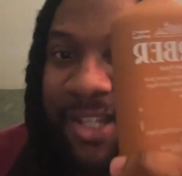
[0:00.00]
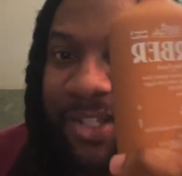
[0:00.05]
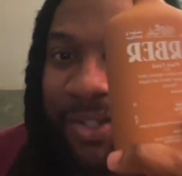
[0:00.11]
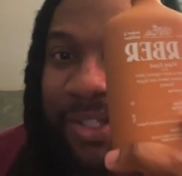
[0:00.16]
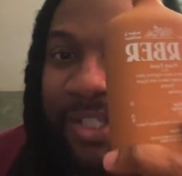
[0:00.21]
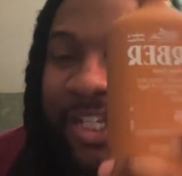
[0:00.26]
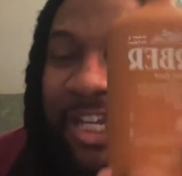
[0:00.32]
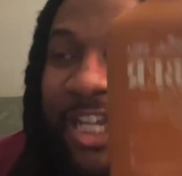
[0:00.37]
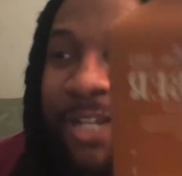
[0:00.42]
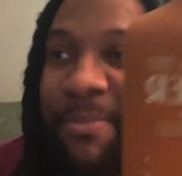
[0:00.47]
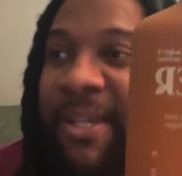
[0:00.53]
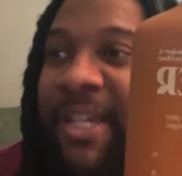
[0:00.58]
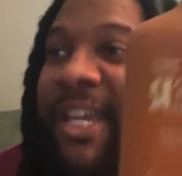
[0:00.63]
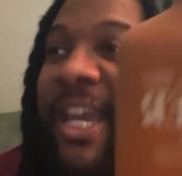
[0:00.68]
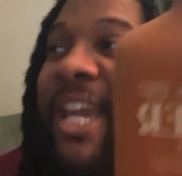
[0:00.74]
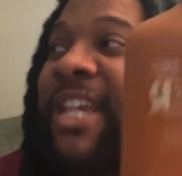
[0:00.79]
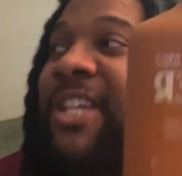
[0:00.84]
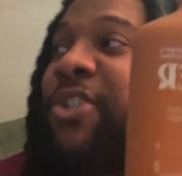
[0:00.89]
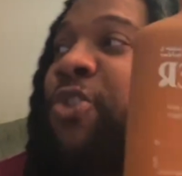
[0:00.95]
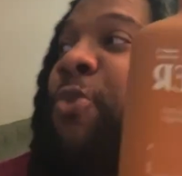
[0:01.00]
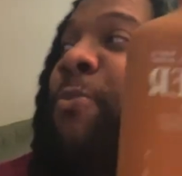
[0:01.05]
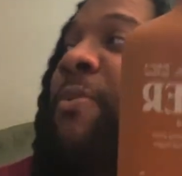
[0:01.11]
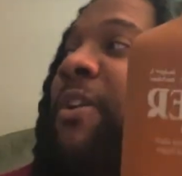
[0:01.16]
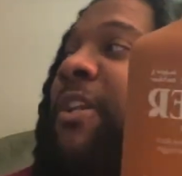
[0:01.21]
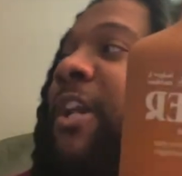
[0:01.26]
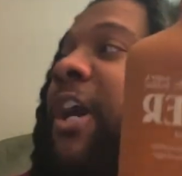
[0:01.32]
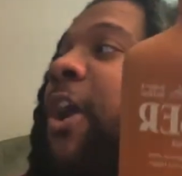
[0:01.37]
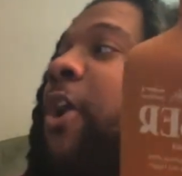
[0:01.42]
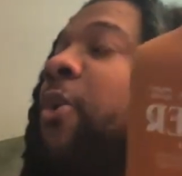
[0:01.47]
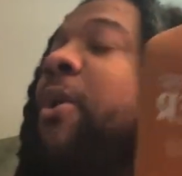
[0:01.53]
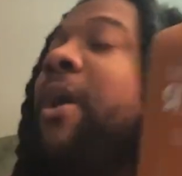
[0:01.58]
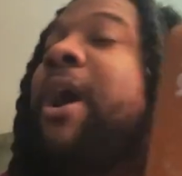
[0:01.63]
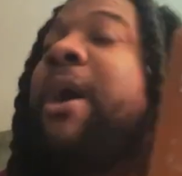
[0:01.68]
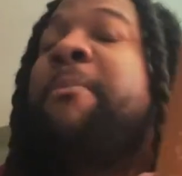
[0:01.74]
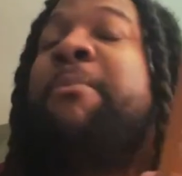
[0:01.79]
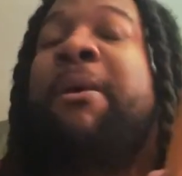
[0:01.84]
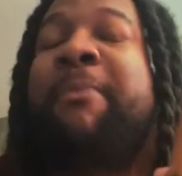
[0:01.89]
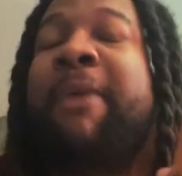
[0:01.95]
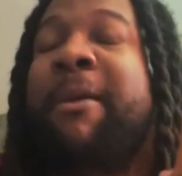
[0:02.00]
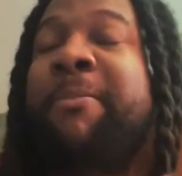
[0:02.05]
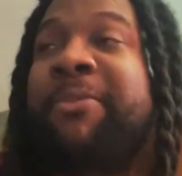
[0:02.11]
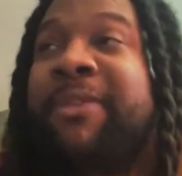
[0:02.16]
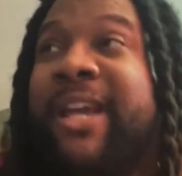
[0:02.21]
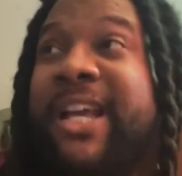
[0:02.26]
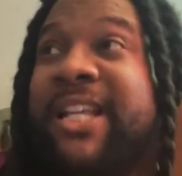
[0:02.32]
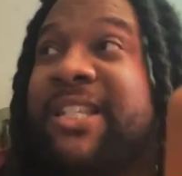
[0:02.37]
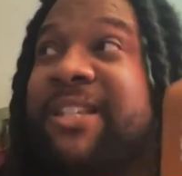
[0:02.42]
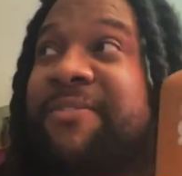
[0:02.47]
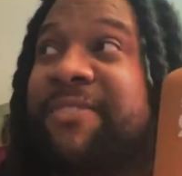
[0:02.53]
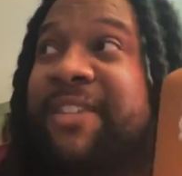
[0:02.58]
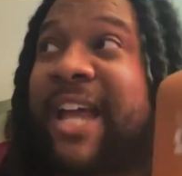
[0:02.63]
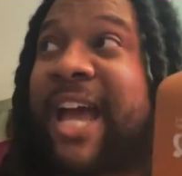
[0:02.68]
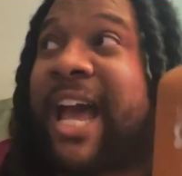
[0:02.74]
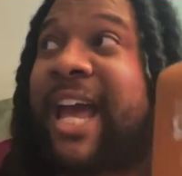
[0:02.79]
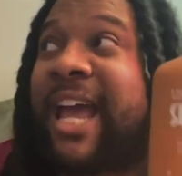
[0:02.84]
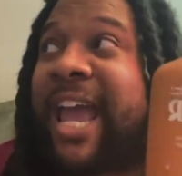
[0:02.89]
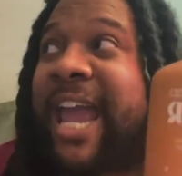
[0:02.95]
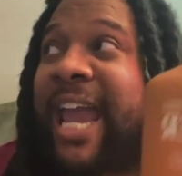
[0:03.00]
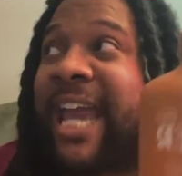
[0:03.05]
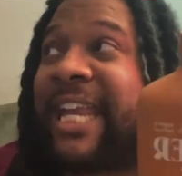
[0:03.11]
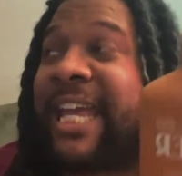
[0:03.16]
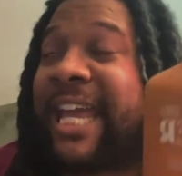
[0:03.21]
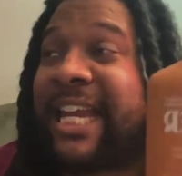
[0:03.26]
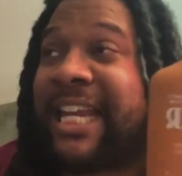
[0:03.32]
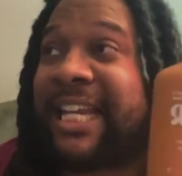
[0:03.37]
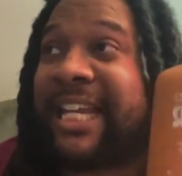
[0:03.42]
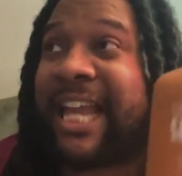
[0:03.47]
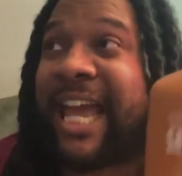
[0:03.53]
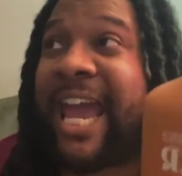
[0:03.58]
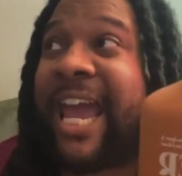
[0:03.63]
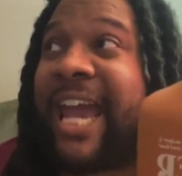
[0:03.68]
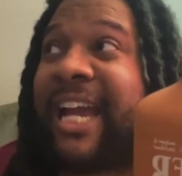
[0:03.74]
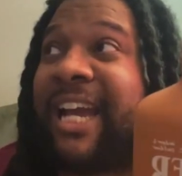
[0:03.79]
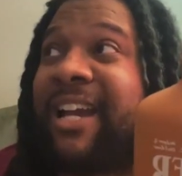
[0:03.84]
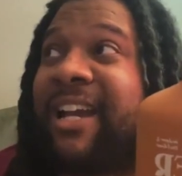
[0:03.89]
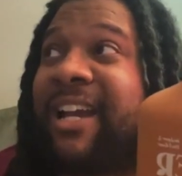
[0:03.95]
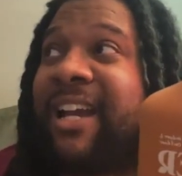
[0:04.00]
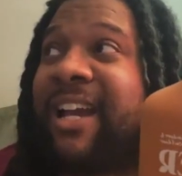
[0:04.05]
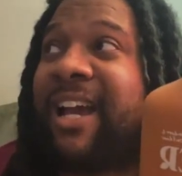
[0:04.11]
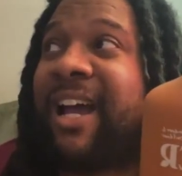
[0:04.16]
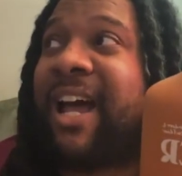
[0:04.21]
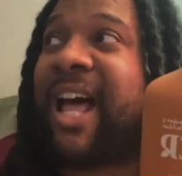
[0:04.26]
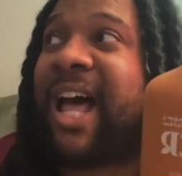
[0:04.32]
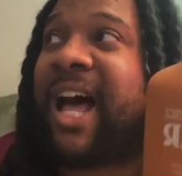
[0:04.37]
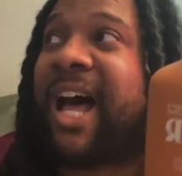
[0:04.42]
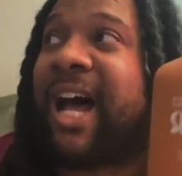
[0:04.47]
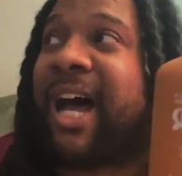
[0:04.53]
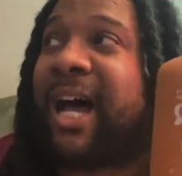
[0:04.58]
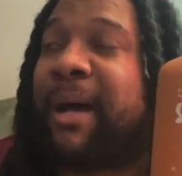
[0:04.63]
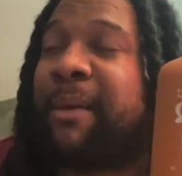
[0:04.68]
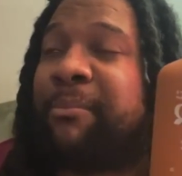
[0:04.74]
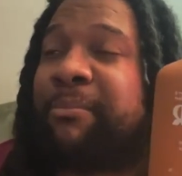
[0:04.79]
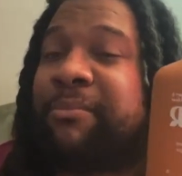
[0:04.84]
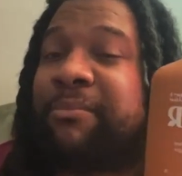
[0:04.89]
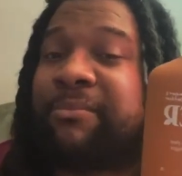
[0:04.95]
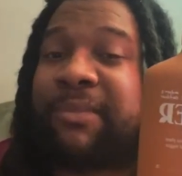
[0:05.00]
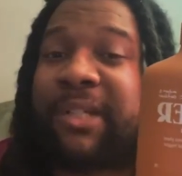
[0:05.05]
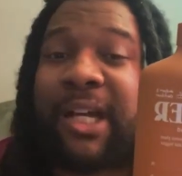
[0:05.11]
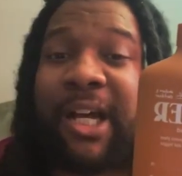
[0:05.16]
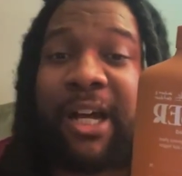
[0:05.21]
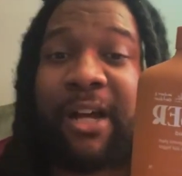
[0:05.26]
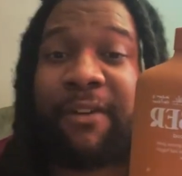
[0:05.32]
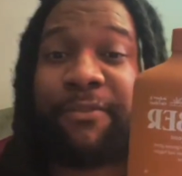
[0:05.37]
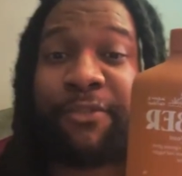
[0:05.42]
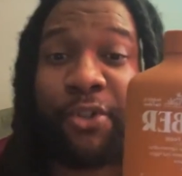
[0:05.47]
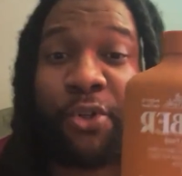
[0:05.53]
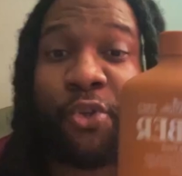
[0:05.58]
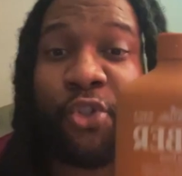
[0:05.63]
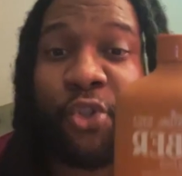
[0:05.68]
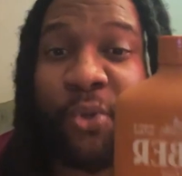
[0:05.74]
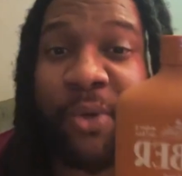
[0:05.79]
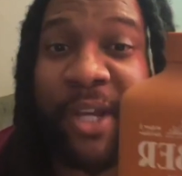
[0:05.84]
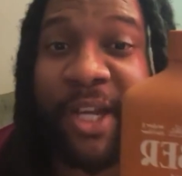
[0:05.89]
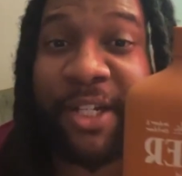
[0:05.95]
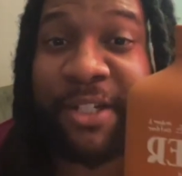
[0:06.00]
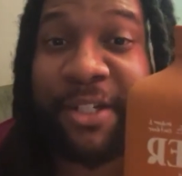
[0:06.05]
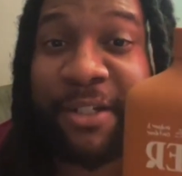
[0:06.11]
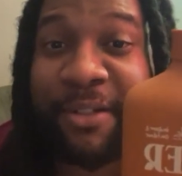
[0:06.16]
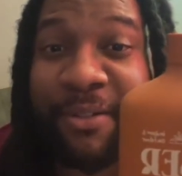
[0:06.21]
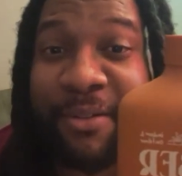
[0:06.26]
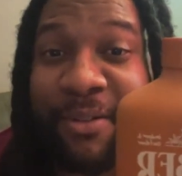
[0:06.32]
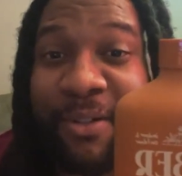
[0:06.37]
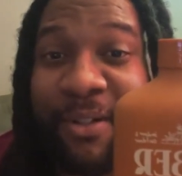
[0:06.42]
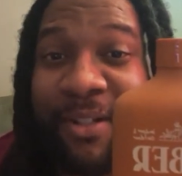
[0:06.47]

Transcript: So this NPK is super low, but my plants have not had a lack um, of nutrient